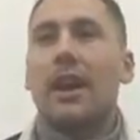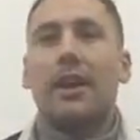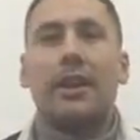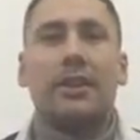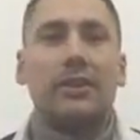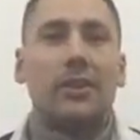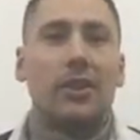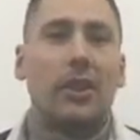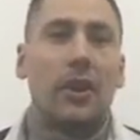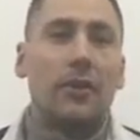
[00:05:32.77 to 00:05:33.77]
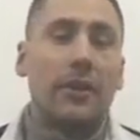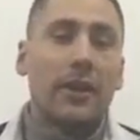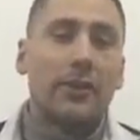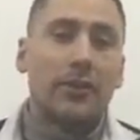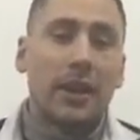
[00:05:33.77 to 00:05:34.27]
in
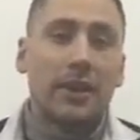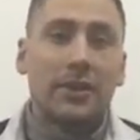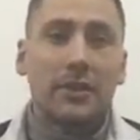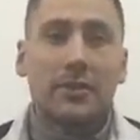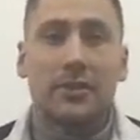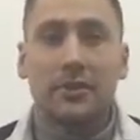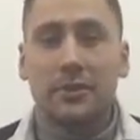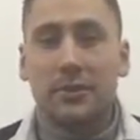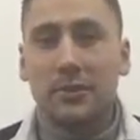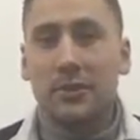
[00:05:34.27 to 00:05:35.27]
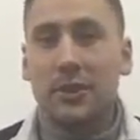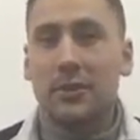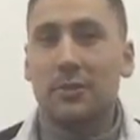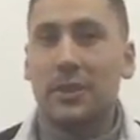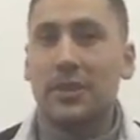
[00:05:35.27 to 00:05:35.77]
unfaithful relationships as a result of
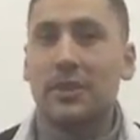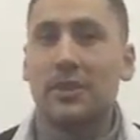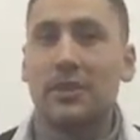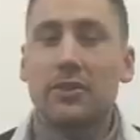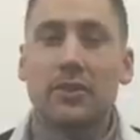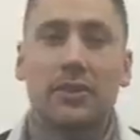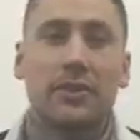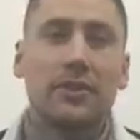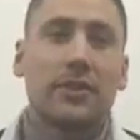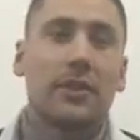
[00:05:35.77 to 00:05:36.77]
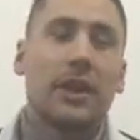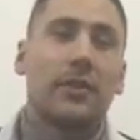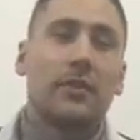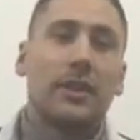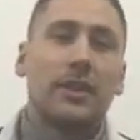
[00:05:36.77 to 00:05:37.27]
social media. Trust has gone out
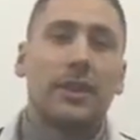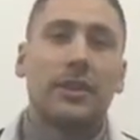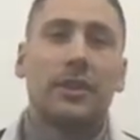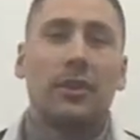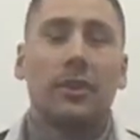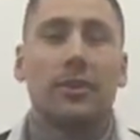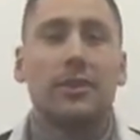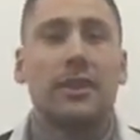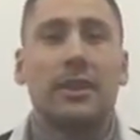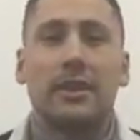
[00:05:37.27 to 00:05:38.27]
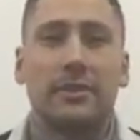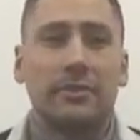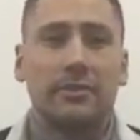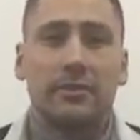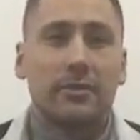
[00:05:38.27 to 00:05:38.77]
the window. Loyalty is
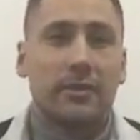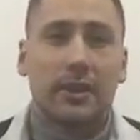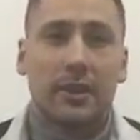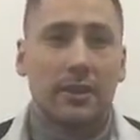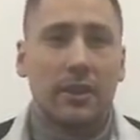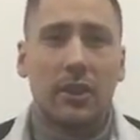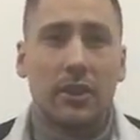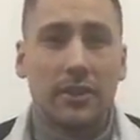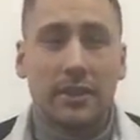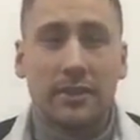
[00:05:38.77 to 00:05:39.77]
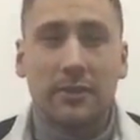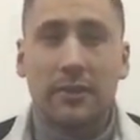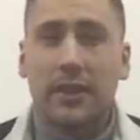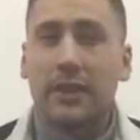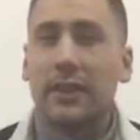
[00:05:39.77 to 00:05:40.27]
a non-existent
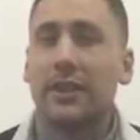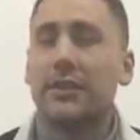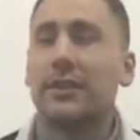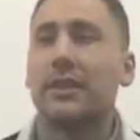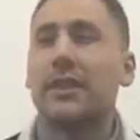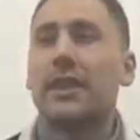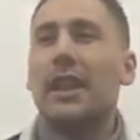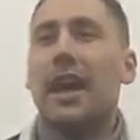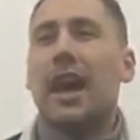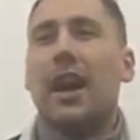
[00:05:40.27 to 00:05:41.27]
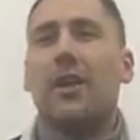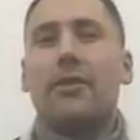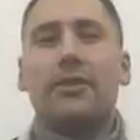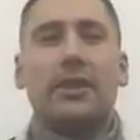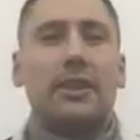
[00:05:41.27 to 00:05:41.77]
thing now. I
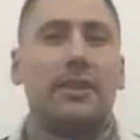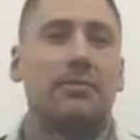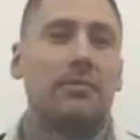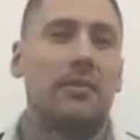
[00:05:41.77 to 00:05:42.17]
see